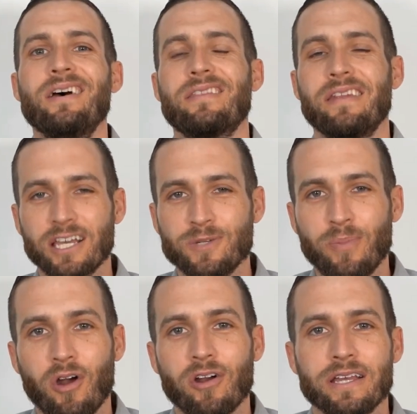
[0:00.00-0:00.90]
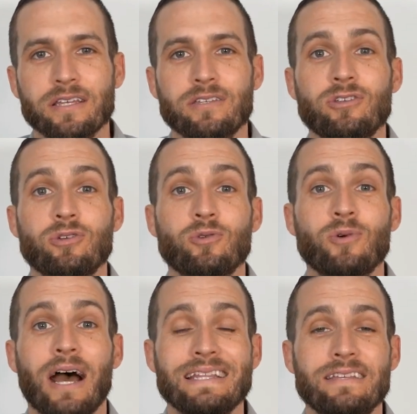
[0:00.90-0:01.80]
The next part is
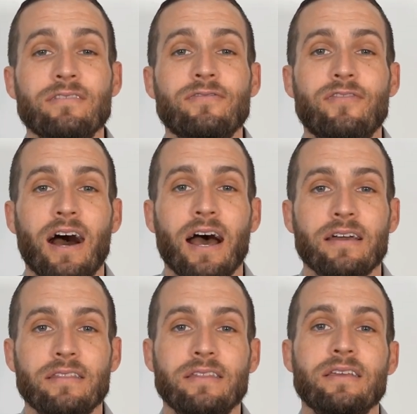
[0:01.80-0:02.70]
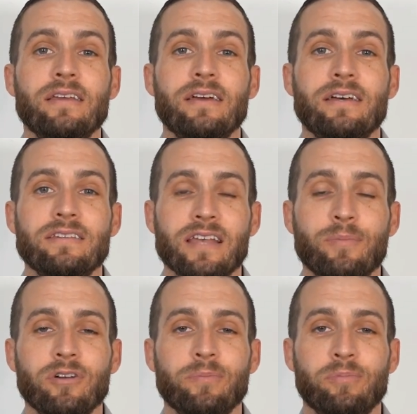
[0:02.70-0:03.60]
to identify the
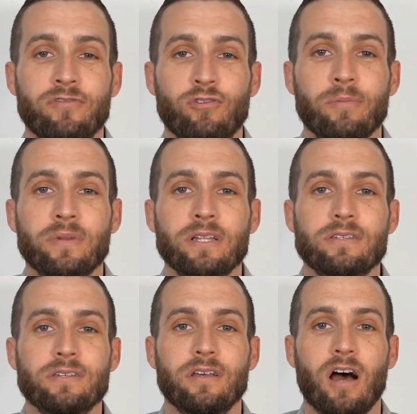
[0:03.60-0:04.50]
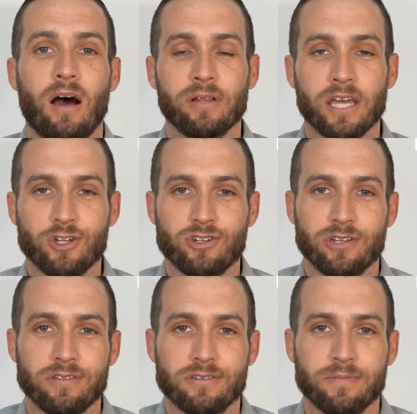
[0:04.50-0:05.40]
separate performance
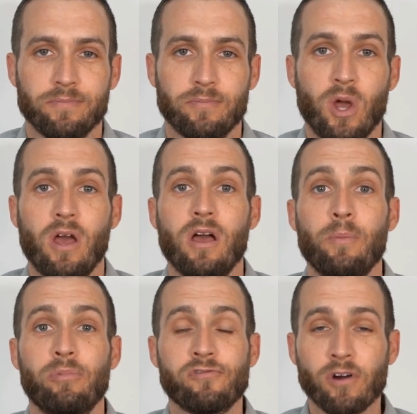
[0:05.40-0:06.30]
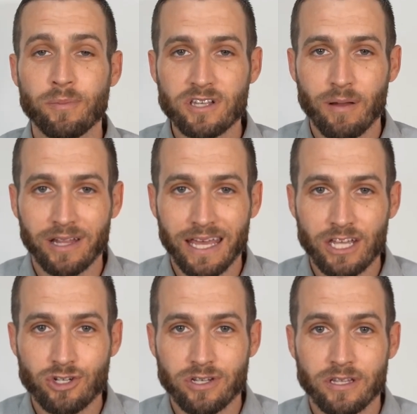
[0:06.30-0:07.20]
obligations. Performance
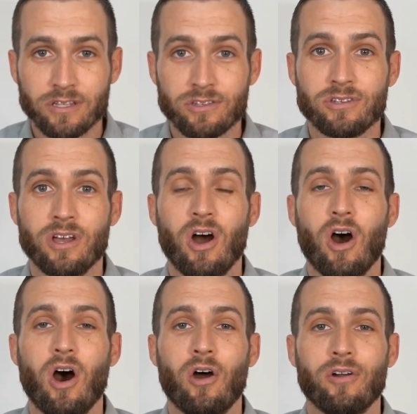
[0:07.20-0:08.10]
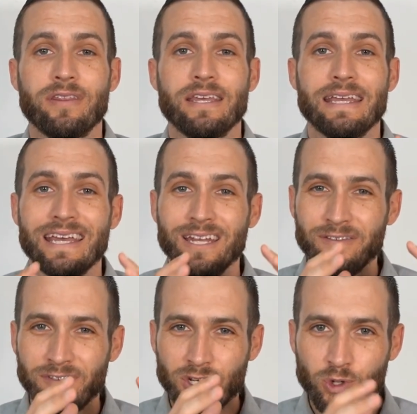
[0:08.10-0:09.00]
obligations are the
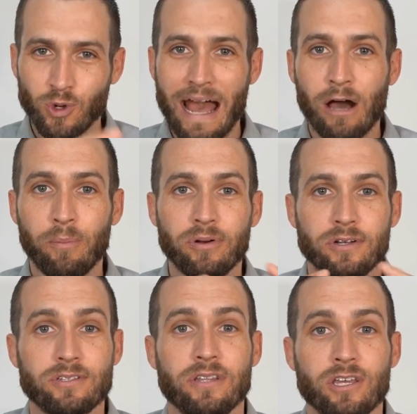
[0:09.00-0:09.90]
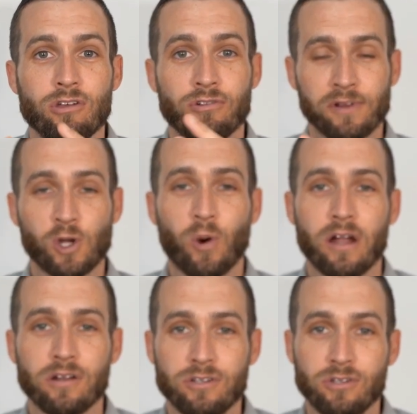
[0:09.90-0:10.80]
individual outputs that you are
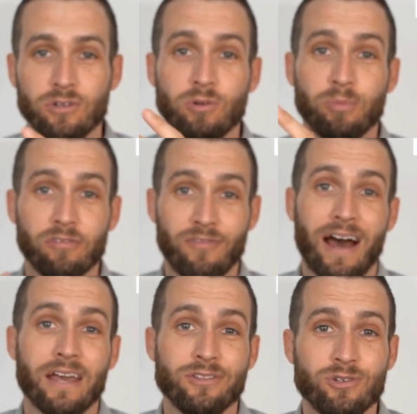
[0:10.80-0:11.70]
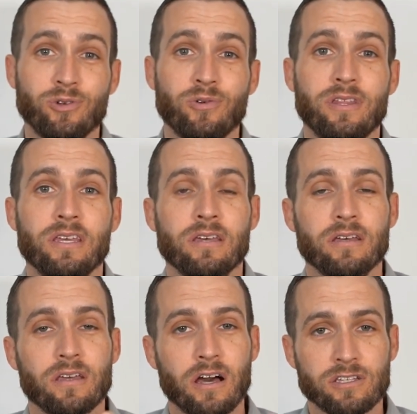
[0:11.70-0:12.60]
required to provide to the
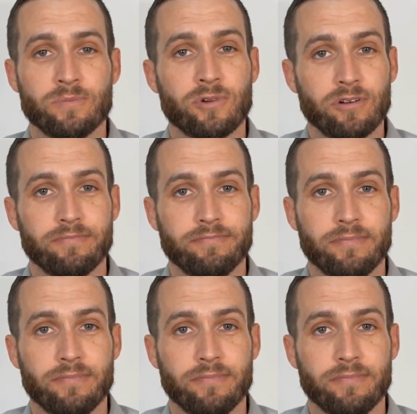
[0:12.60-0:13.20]
customer.